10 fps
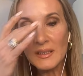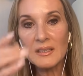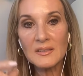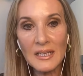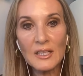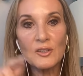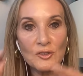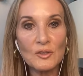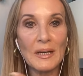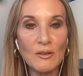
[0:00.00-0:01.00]

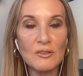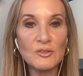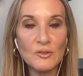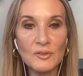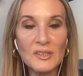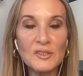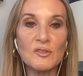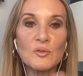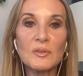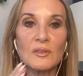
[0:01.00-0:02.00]
psychoneurobiological research,
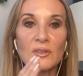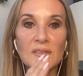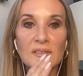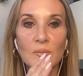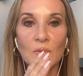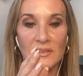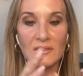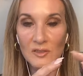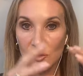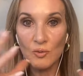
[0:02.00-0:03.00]
we'll look at someone's
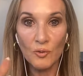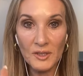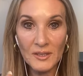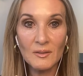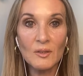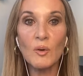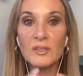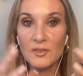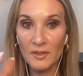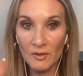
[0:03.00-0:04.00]
story what's
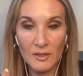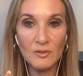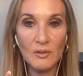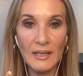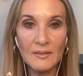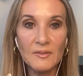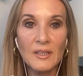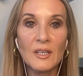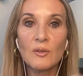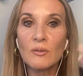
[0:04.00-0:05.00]
going on in your life.
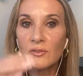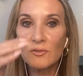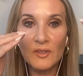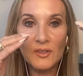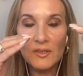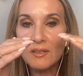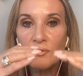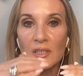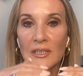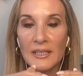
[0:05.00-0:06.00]
We'll do various
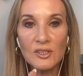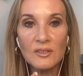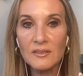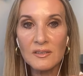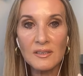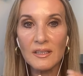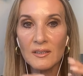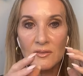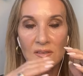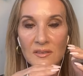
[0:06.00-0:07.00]
self-regulation
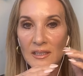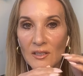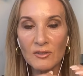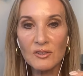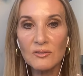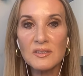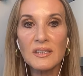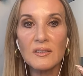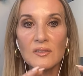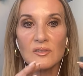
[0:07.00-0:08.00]
scales and psychological
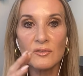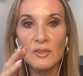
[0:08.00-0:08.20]
scales to